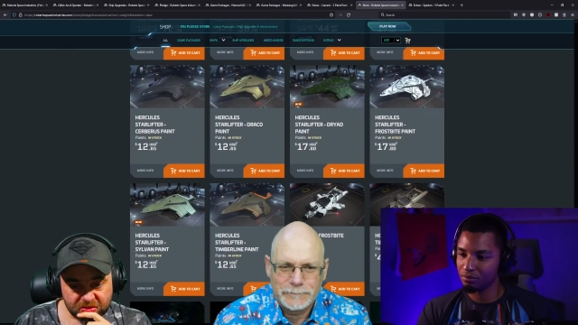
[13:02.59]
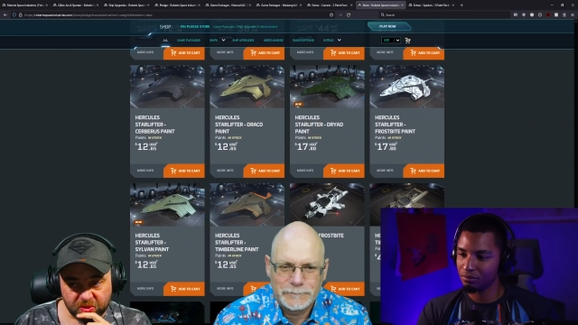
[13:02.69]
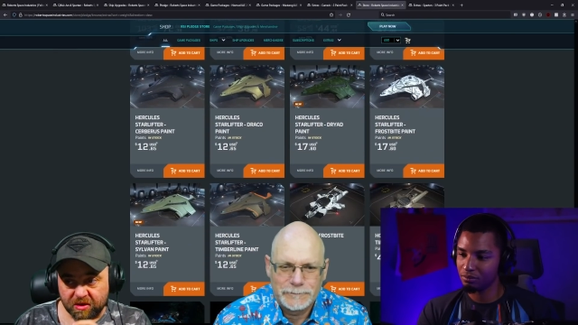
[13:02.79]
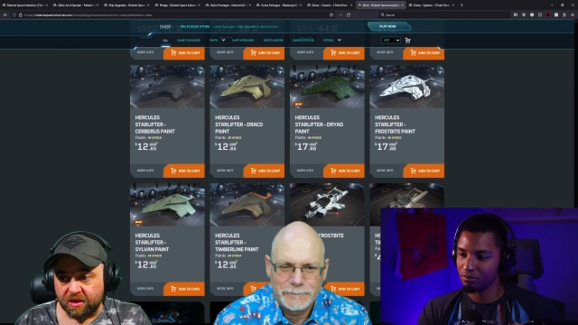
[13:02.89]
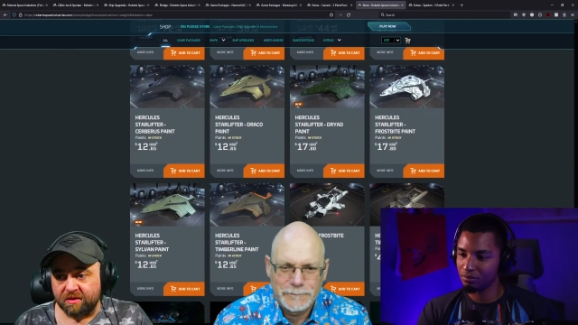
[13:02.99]

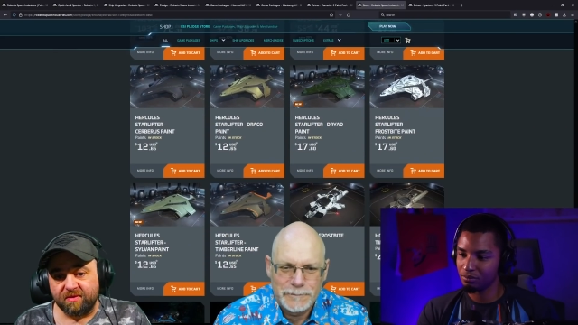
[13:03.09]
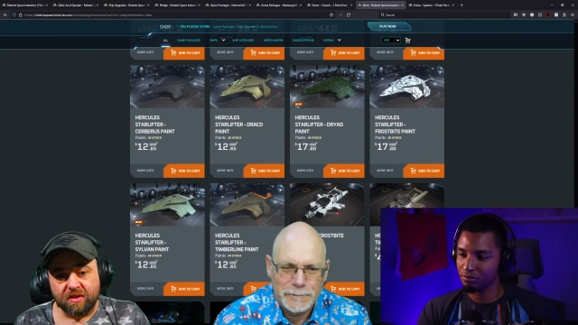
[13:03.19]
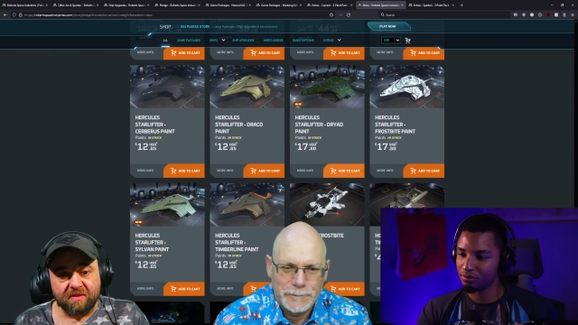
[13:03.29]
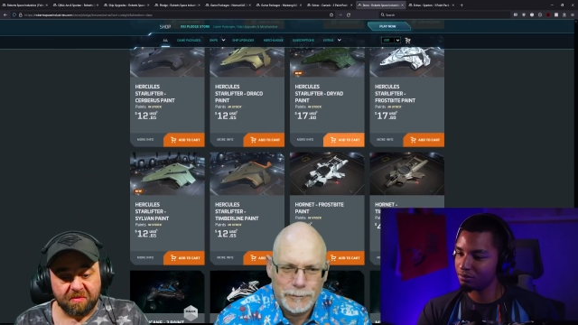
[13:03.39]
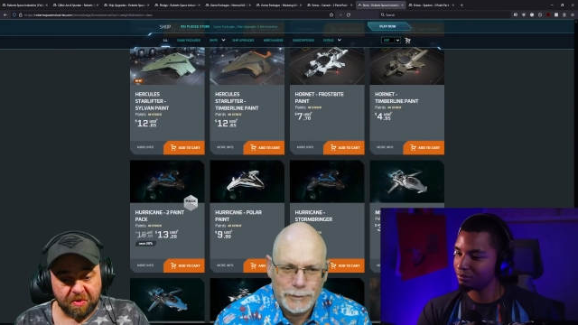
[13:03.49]
Speaker 1: when I can find
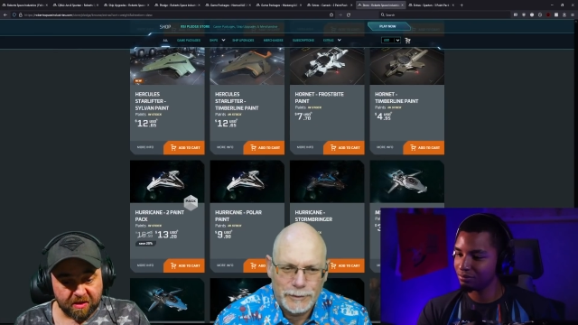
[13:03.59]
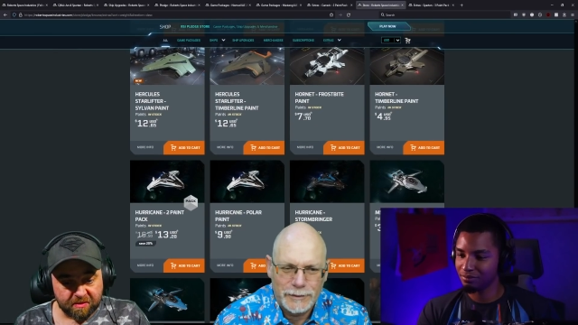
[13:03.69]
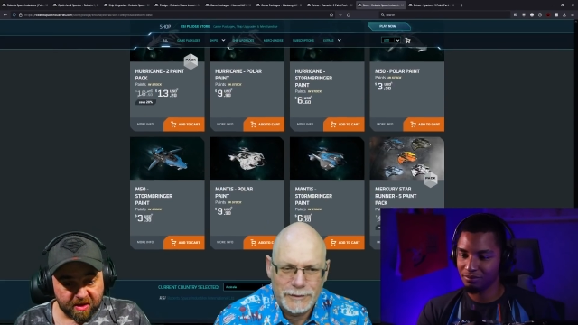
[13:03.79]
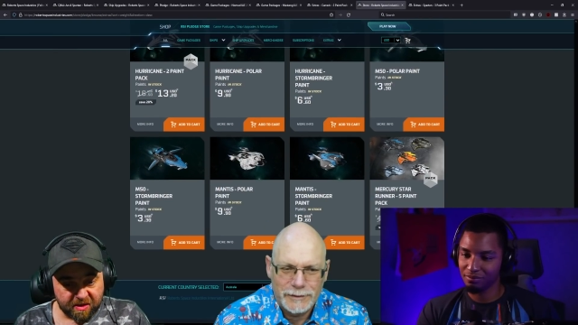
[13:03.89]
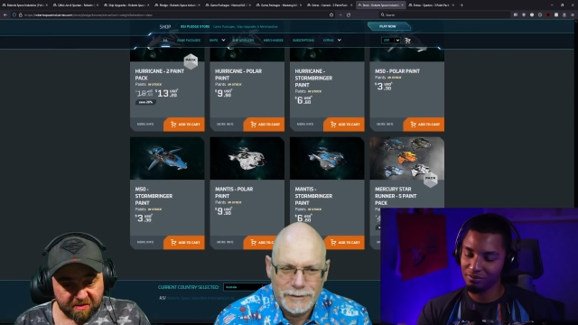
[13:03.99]
the Spartan
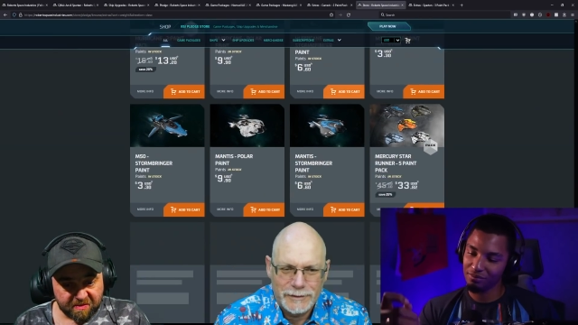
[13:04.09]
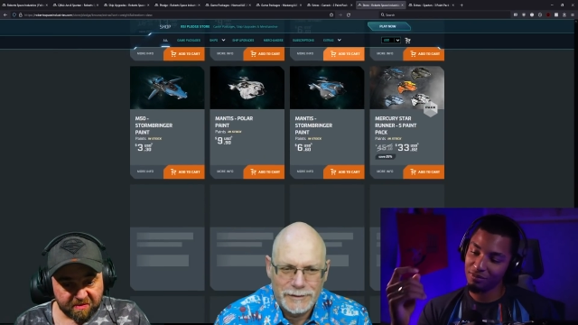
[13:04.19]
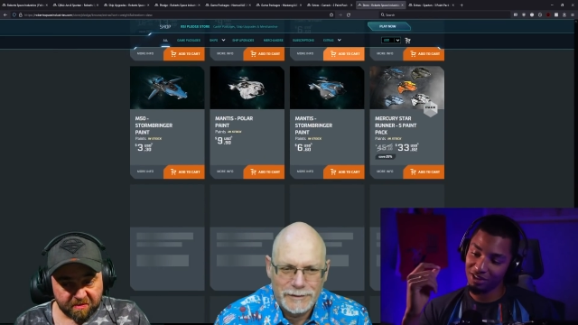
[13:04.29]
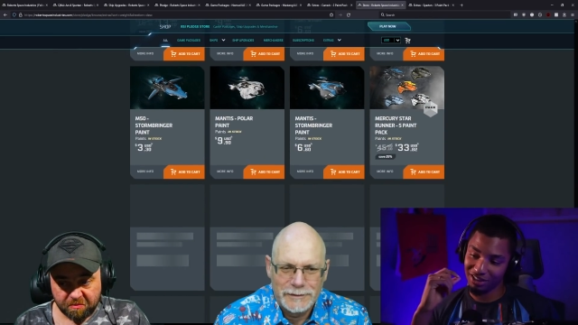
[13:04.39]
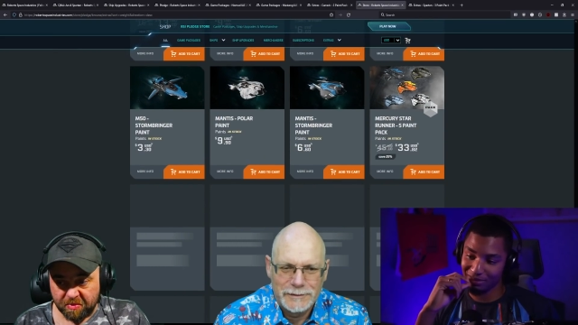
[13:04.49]
that
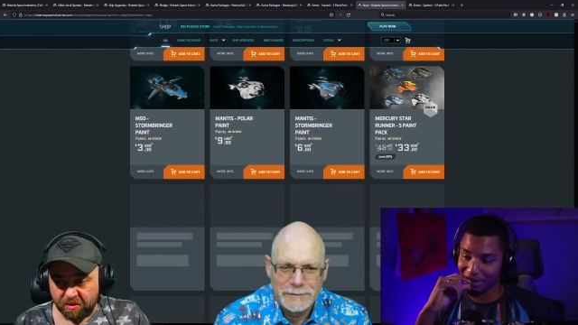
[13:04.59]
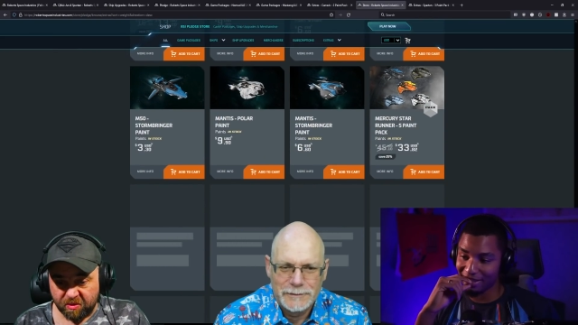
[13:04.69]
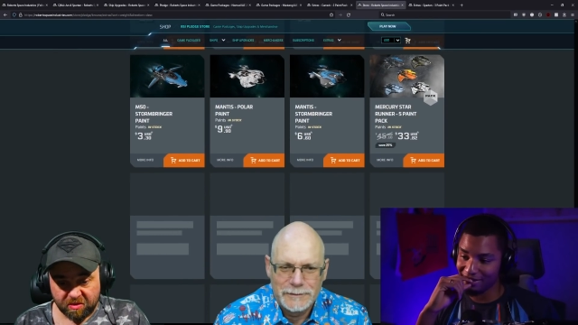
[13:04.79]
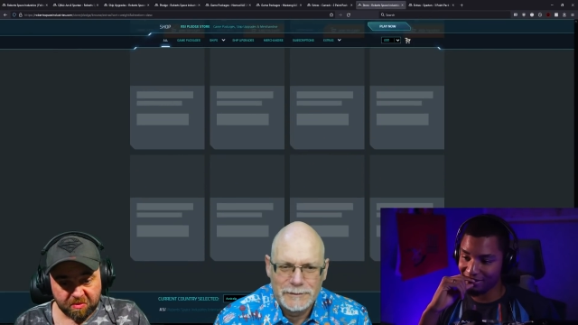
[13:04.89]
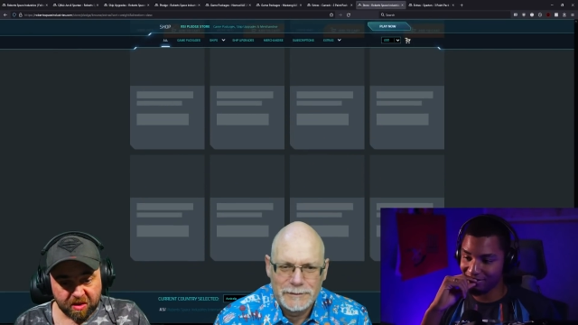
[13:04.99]
is.
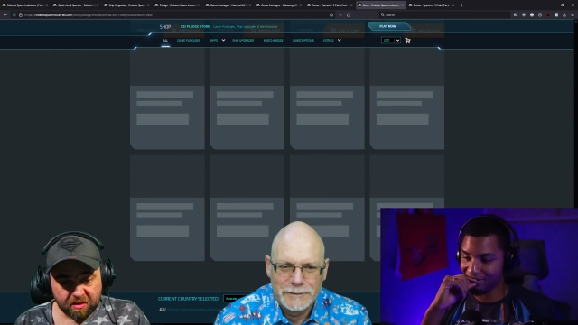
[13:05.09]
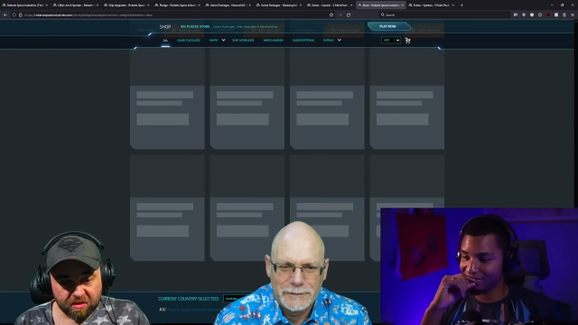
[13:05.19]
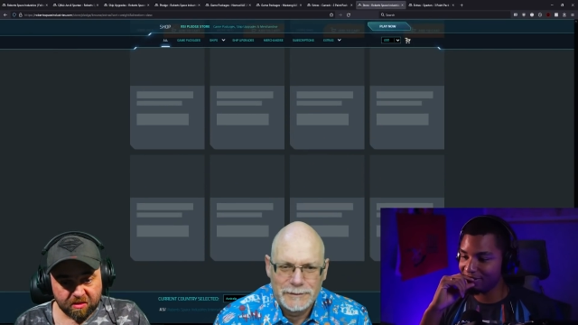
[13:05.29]
Expensive.